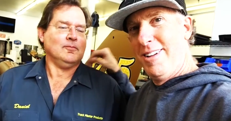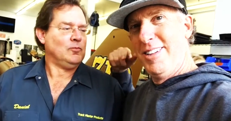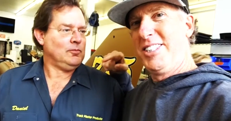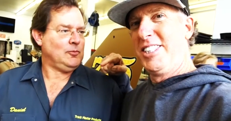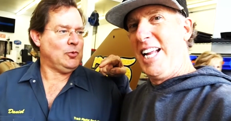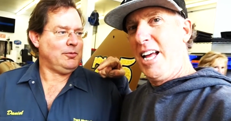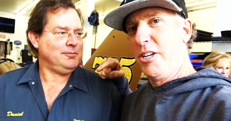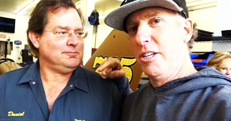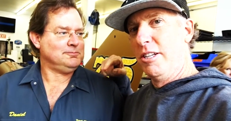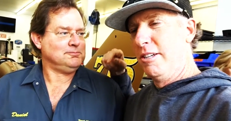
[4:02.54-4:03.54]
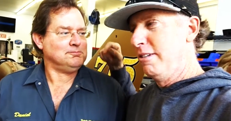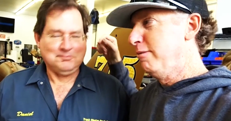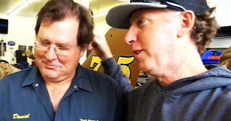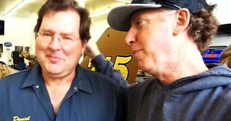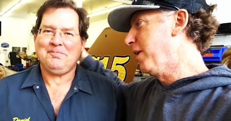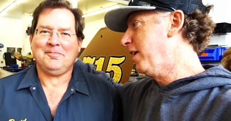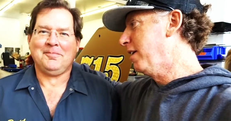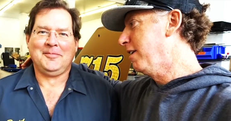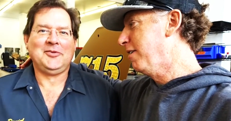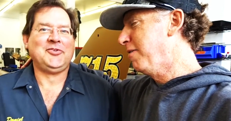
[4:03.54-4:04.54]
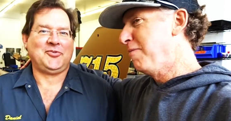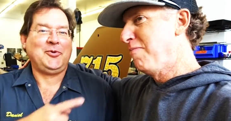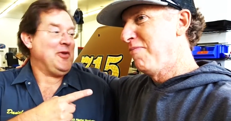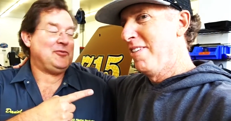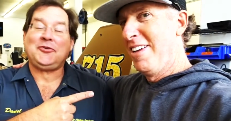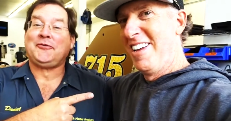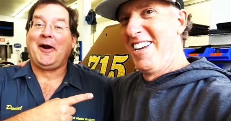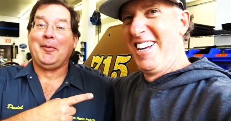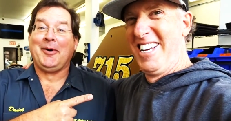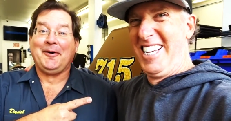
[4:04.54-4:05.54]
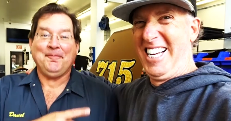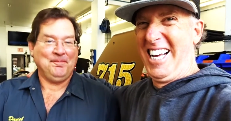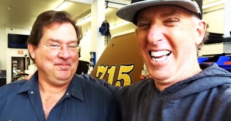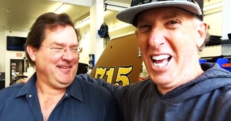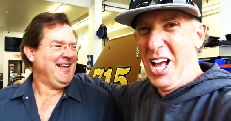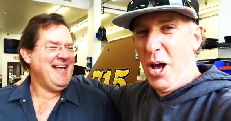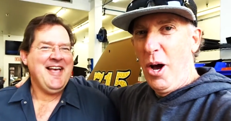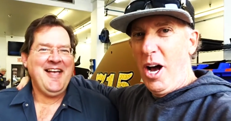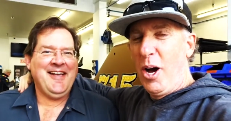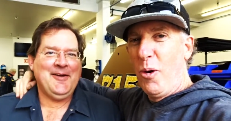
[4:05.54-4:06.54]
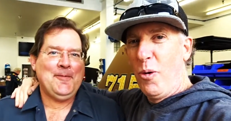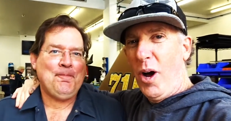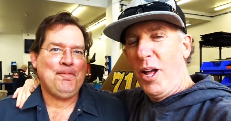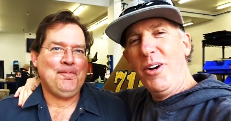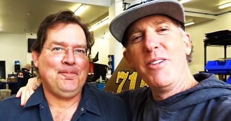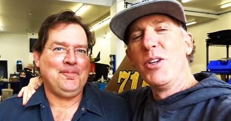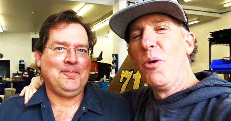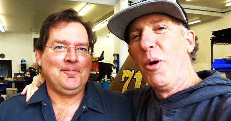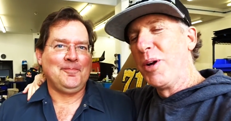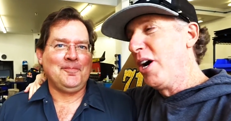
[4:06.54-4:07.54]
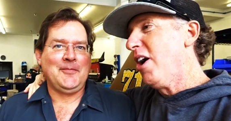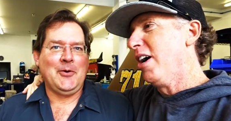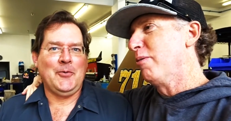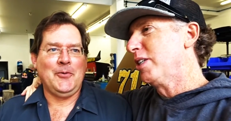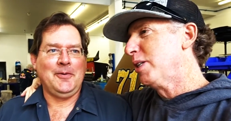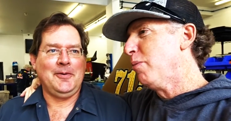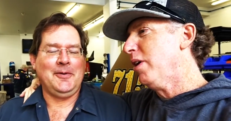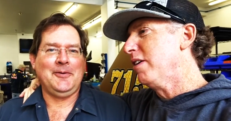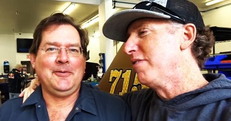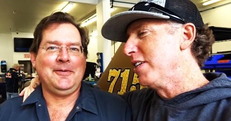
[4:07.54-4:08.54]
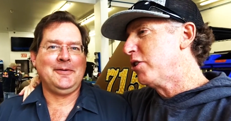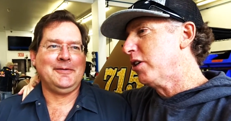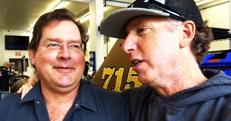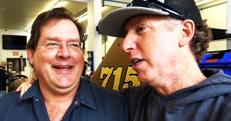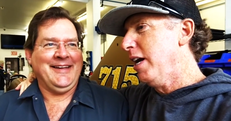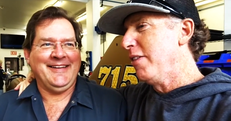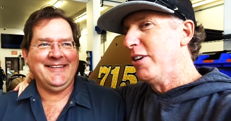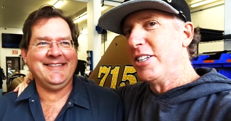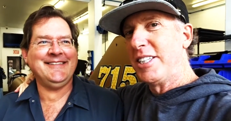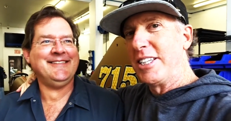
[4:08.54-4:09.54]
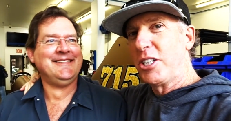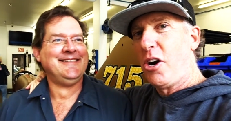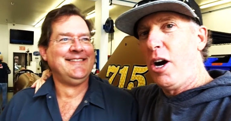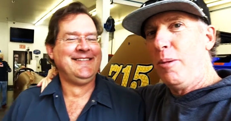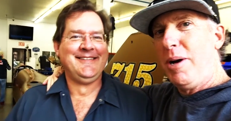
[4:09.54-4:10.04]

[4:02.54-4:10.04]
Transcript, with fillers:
Speaker 1: This is Daniel. What's up, buddy?
Speaker 2: This is Fireball.
Speaker 1: I don't even know where we are. We're somewhere in Ventura, and there is this car